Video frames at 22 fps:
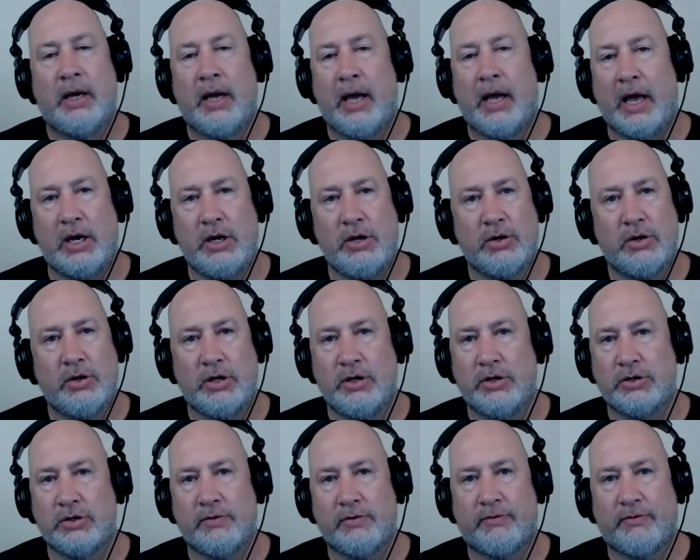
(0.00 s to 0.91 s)
And you can
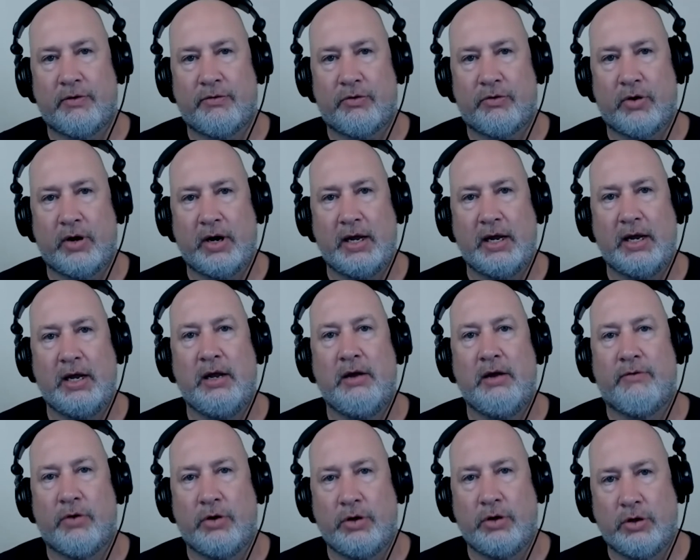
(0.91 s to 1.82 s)
use them for free
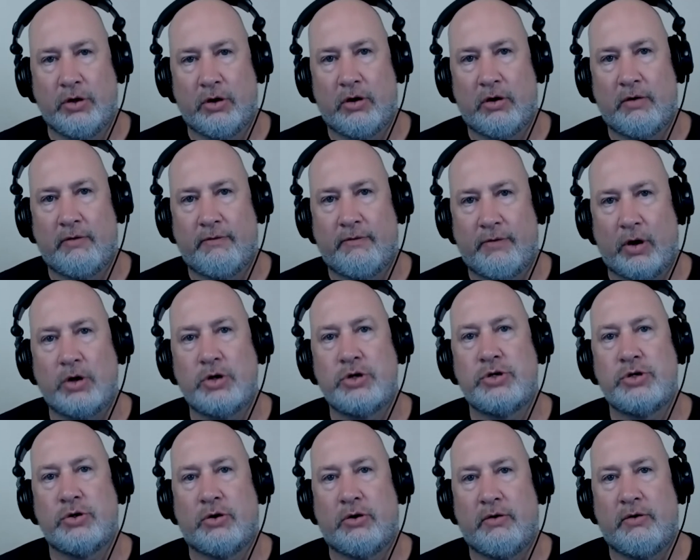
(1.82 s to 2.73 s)
for your
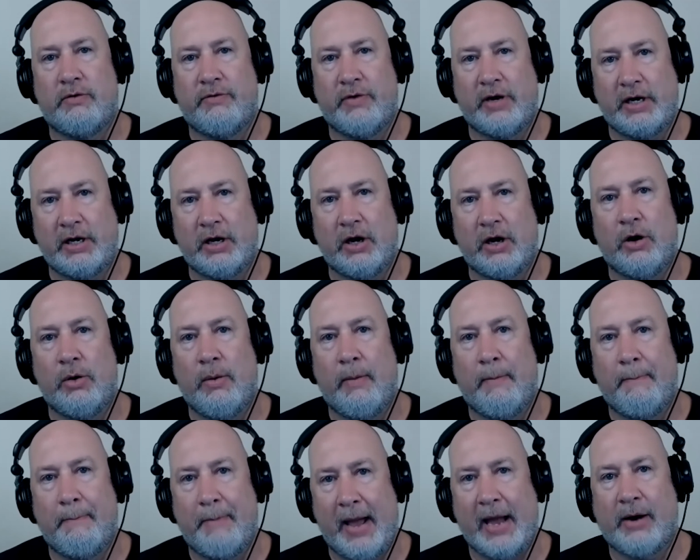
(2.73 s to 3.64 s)
virtual
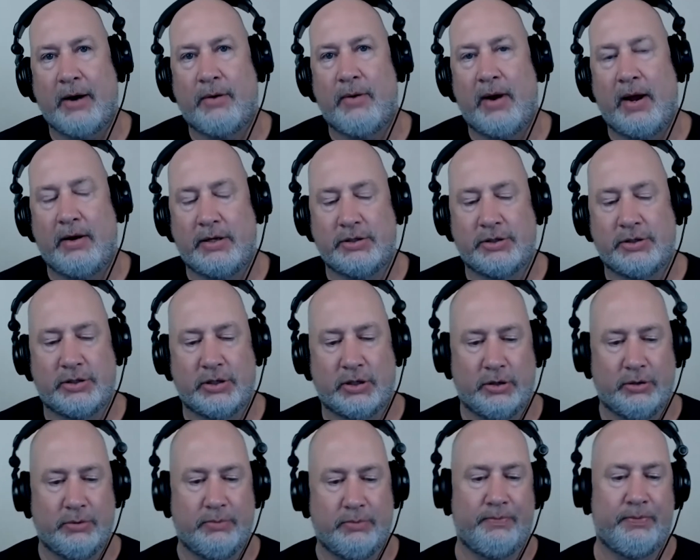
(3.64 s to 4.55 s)
video background in
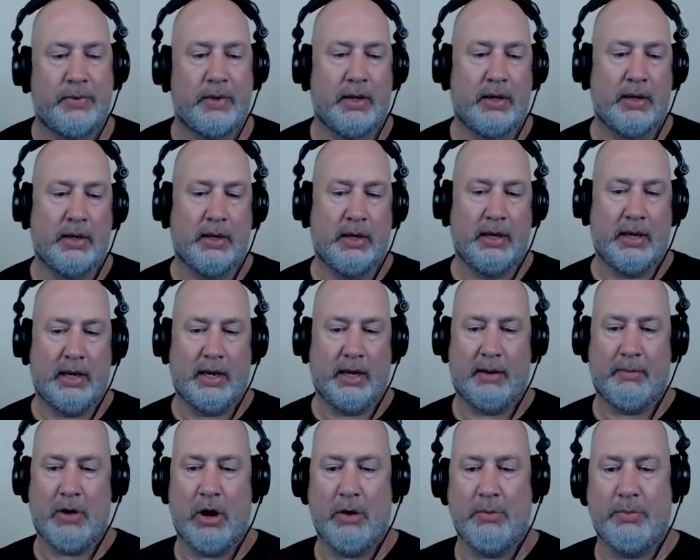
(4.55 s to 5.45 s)
Zoom. And
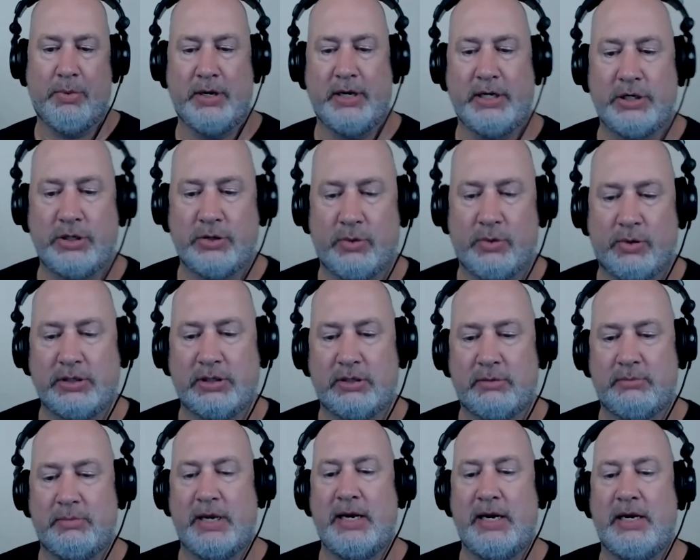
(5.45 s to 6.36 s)
I'm hoping he joins
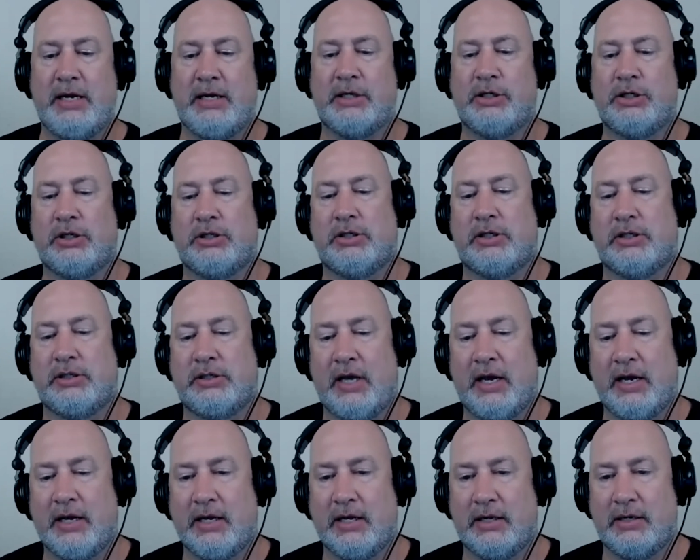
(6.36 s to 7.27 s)
the meeting in just a
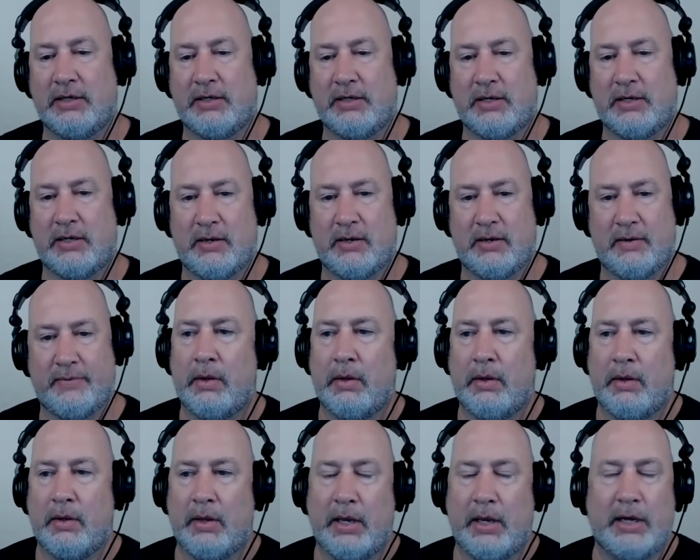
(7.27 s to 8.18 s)
second.
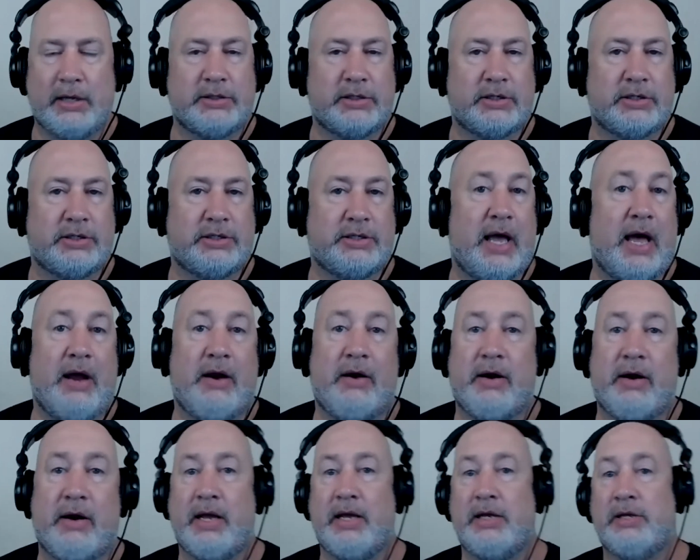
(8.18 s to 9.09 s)
It is a
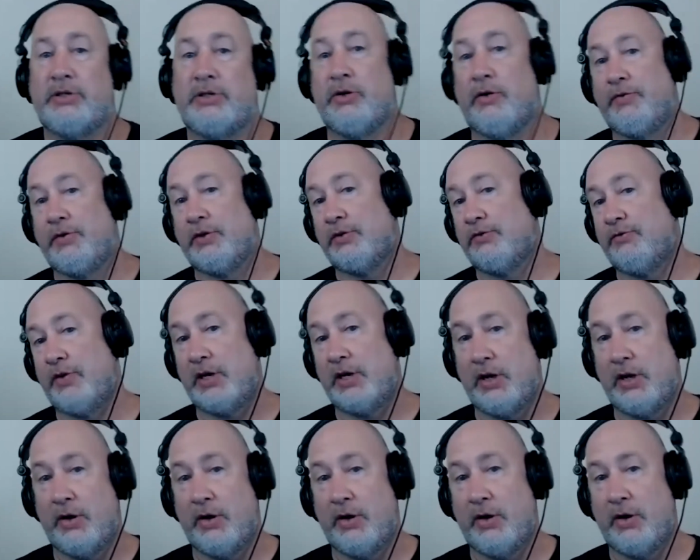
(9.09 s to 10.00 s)
Saturday, so if this
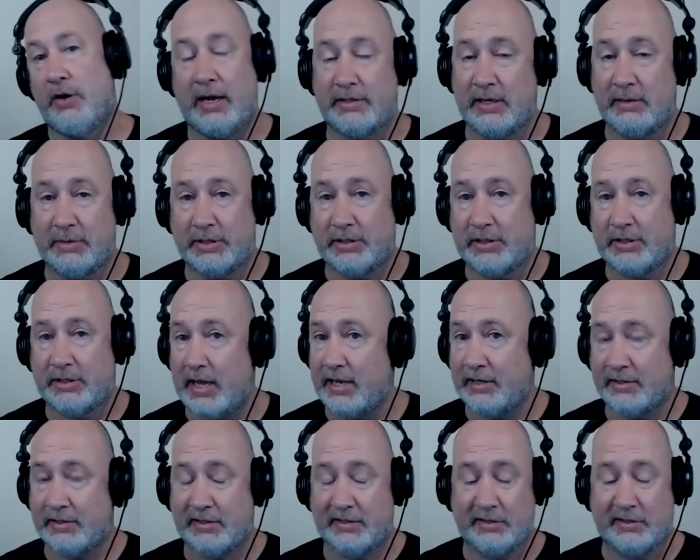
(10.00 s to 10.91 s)
video has any
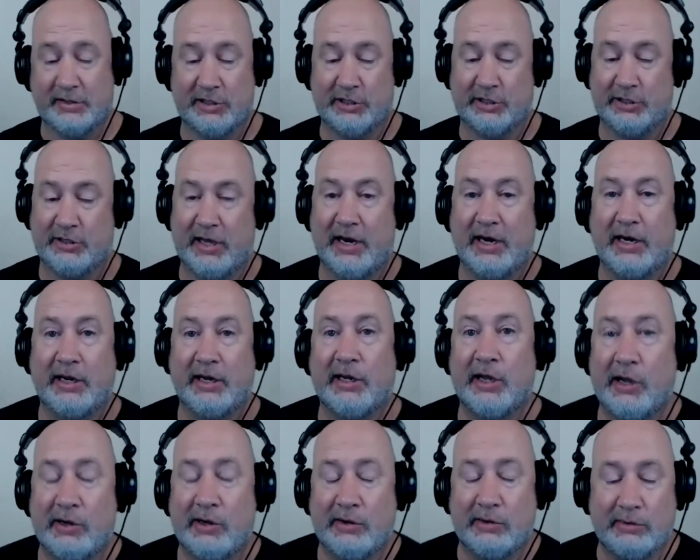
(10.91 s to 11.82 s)
mistakes, just let
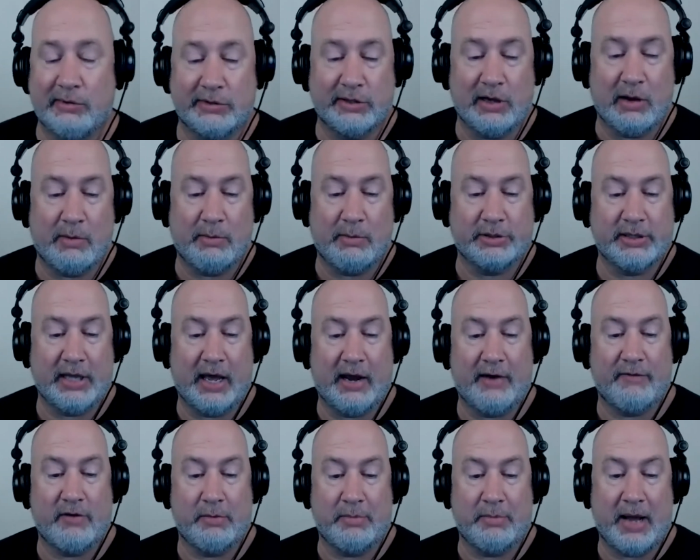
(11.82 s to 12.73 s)
it go. It's almost
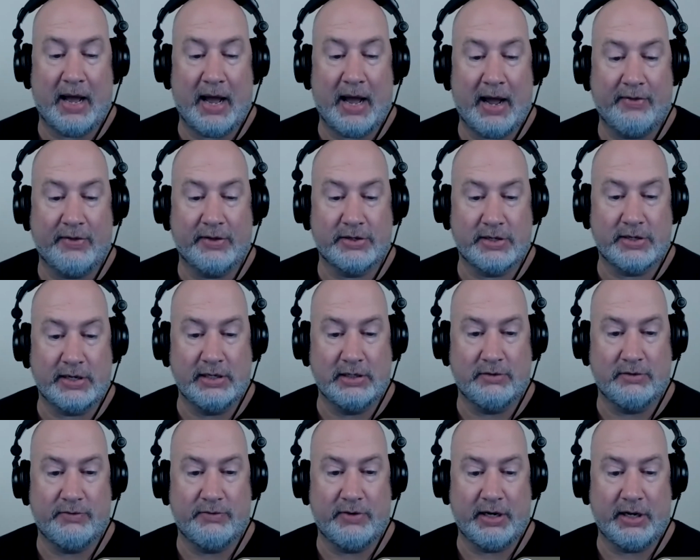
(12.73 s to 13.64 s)
kind of a
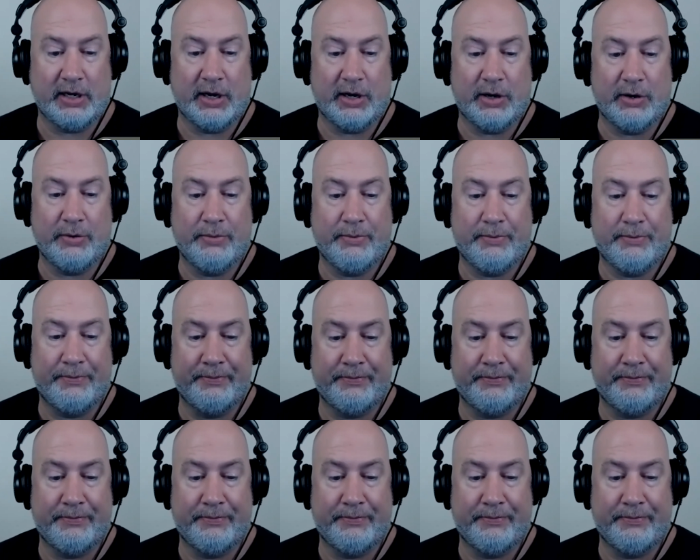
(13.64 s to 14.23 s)
behind-the-scenes video.